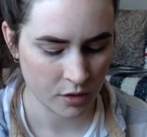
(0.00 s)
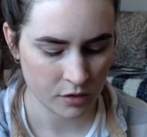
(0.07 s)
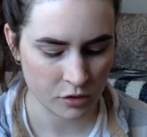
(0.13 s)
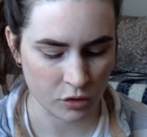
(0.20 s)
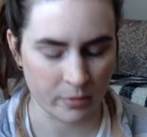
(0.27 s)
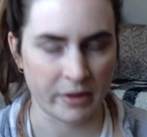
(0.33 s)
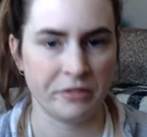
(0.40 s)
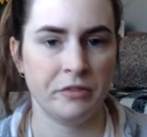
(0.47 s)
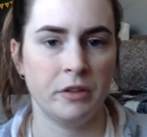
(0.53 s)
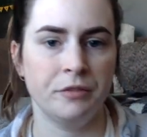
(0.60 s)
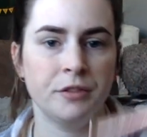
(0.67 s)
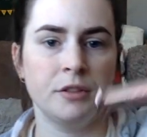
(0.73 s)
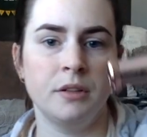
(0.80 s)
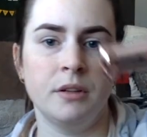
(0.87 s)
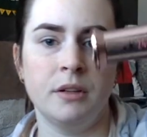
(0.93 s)
So my
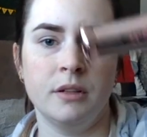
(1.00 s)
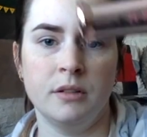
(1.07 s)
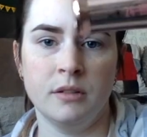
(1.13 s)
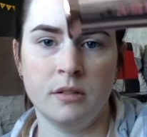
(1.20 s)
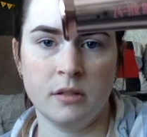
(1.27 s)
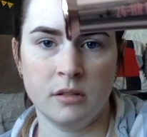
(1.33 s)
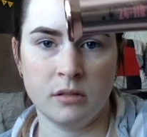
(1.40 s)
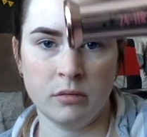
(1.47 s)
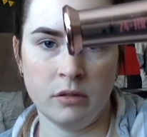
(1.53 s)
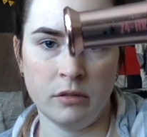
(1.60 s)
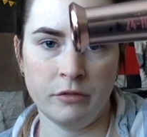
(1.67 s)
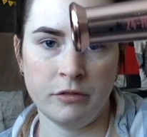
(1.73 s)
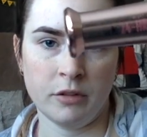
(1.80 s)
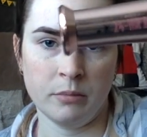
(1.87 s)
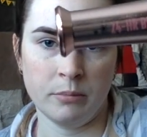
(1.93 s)
favorite is this
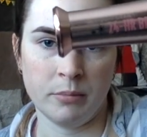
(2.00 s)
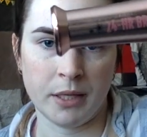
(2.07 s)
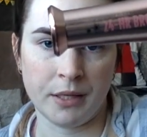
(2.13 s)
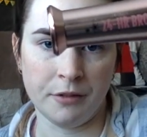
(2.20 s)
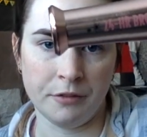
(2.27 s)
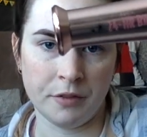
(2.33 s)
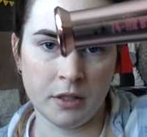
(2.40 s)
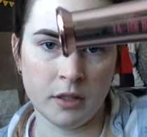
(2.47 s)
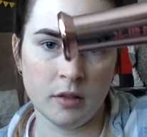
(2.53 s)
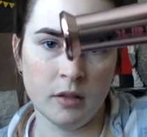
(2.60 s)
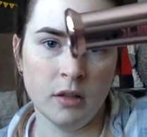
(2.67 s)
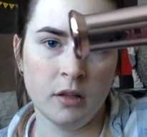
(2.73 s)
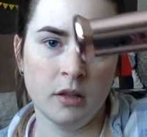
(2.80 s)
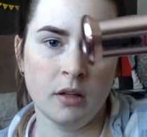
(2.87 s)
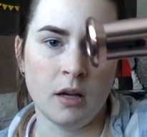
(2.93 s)
one from Benefit.
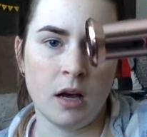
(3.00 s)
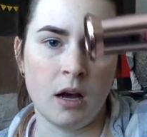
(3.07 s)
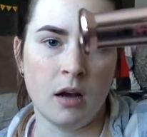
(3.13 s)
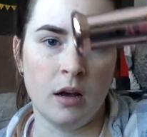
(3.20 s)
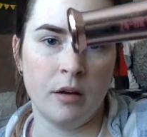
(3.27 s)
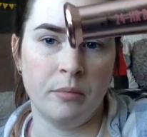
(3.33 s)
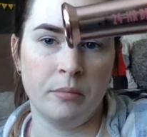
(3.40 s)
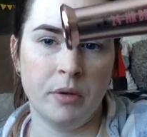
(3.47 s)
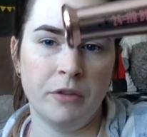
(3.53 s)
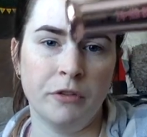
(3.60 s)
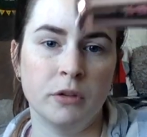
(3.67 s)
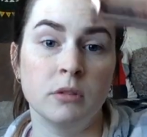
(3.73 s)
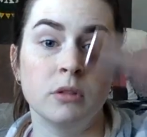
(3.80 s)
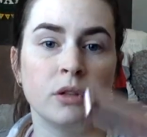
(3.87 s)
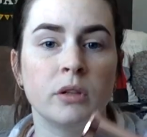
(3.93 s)
If
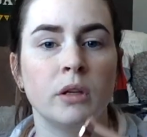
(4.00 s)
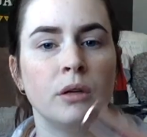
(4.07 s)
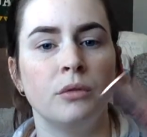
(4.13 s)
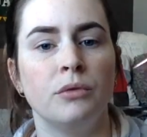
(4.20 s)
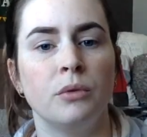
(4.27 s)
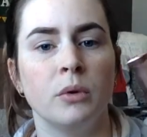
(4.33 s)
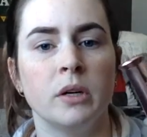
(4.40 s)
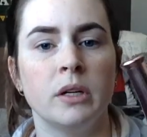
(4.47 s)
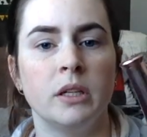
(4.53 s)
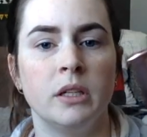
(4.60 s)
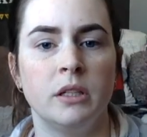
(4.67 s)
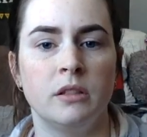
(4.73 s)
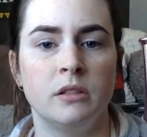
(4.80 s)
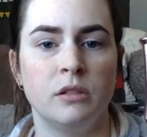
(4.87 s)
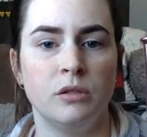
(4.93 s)
you're looking for it,
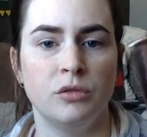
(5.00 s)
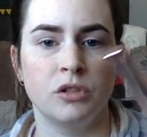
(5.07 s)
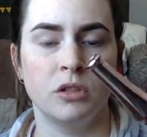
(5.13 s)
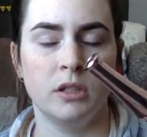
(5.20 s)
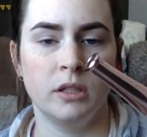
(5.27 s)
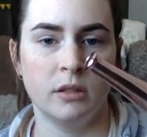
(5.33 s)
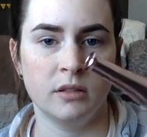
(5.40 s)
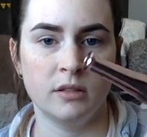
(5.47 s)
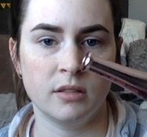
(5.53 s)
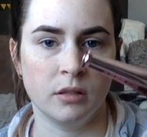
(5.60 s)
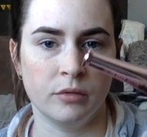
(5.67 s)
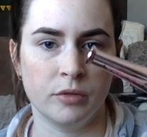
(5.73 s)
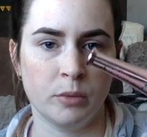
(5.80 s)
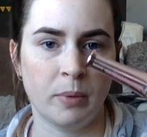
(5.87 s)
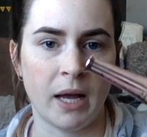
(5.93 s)
it's usually in a
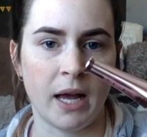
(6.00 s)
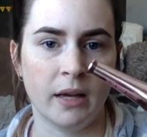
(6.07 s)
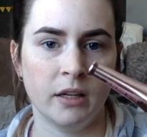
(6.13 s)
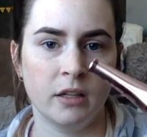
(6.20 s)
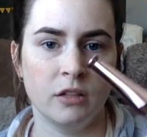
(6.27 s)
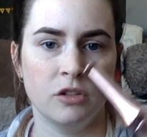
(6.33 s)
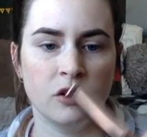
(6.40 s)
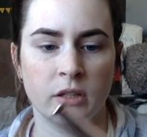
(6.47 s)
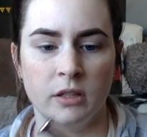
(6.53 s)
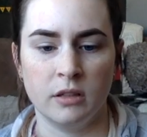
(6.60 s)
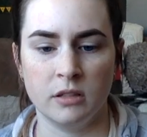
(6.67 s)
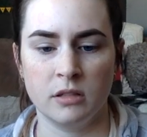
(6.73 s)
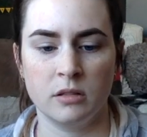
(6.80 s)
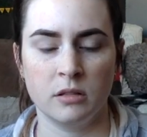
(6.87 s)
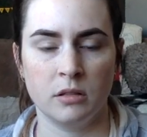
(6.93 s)
silver package. Like
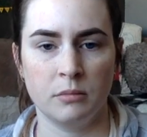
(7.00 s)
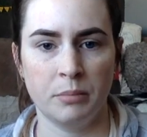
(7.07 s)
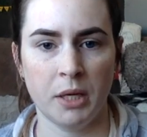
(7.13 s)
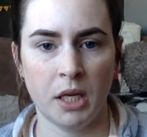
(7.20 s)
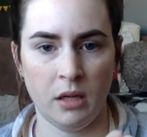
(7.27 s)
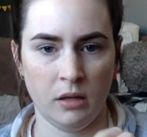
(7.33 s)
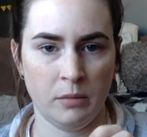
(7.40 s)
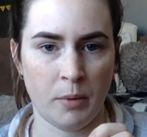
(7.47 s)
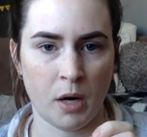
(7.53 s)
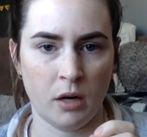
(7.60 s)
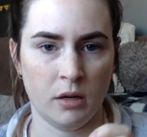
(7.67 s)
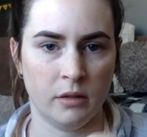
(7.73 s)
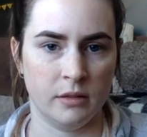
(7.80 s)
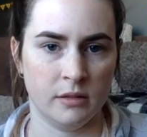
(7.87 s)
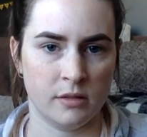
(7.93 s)
this pink
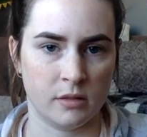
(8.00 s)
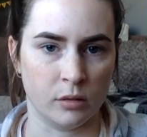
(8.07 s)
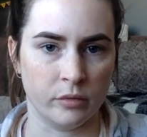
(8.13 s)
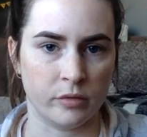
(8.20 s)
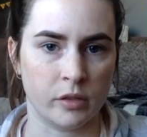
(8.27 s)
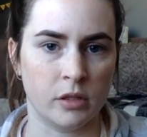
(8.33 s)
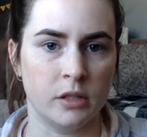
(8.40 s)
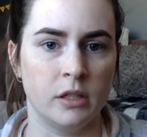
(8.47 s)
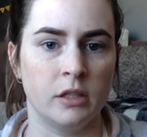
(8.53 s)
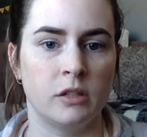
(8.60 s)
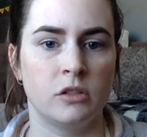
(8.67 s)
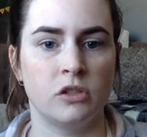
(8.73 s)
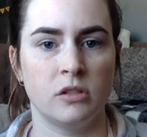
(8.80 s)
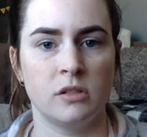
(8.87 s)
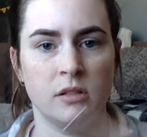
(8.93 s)
part is silver.
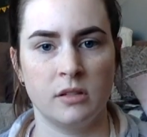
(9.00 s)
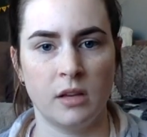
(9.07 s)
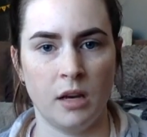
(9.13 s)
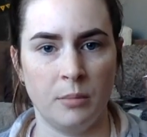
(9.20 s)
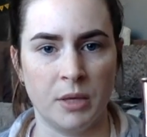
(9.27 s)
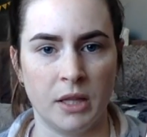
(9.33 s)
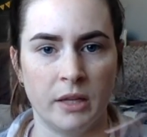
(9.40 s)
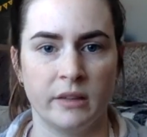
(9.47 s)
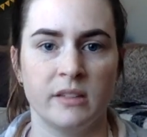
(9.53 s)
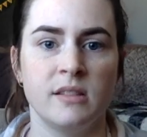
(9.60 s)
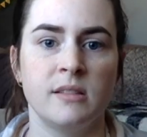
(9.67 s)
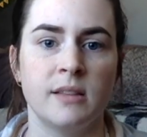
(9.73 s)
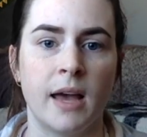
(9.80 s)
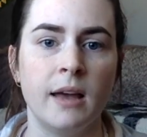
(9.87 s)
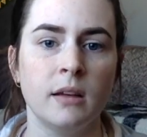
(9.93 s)
This came in like a
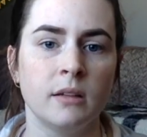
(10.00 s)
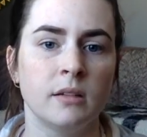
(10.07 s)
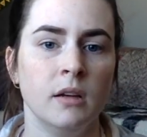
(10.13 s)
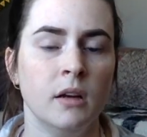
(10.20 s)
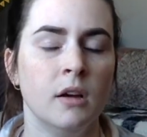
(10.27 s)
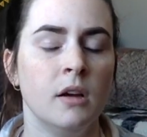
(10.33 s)
set.